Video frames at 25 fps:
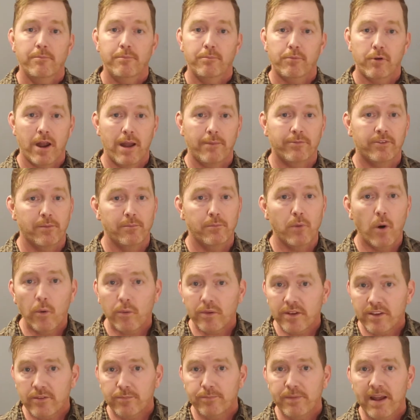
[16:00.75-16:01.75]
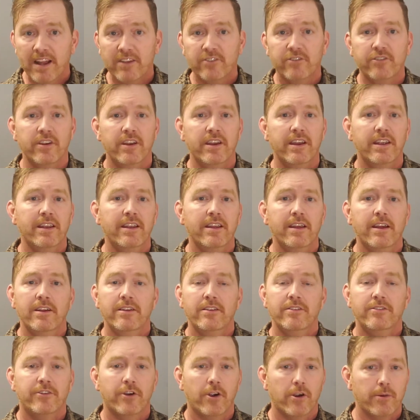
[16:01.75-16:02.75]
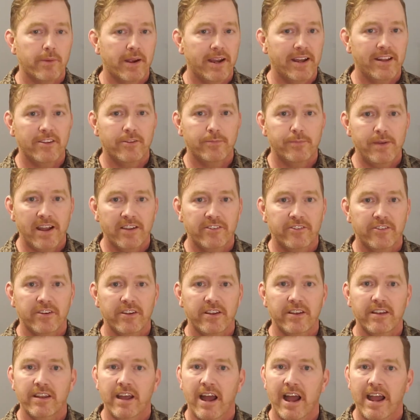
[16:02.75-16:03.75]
perhaps a mold inspection, termite inspection.